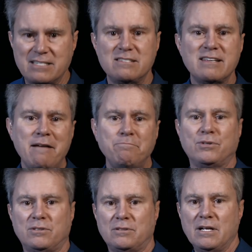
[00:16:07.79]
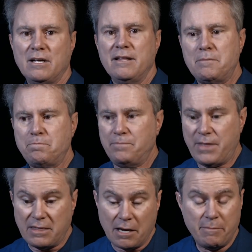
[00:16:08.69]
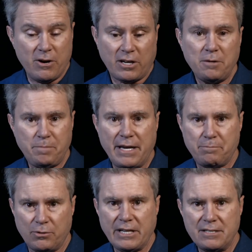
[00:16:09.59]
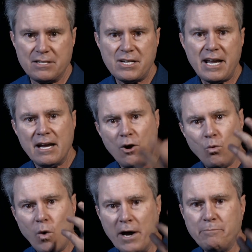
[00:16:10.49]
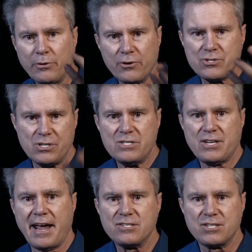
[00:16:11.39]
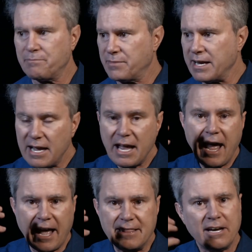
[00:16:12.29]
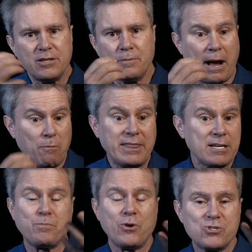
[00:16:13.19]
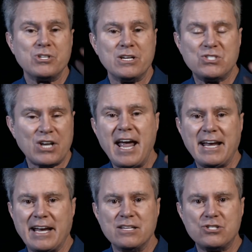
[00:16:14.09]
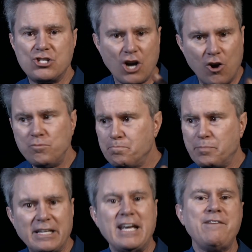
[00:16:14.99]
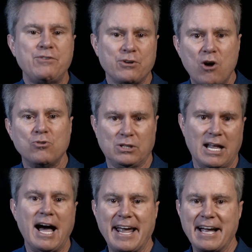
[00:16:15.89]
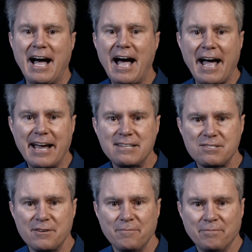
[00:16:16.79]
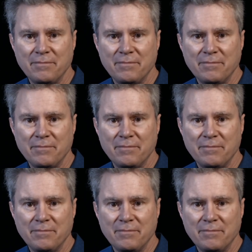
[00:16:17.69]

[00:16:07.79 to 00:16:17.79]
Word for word: example that, that the American people need to see. One person is saying something, and the other, and what this person is saying is, don't believe your own lying eyes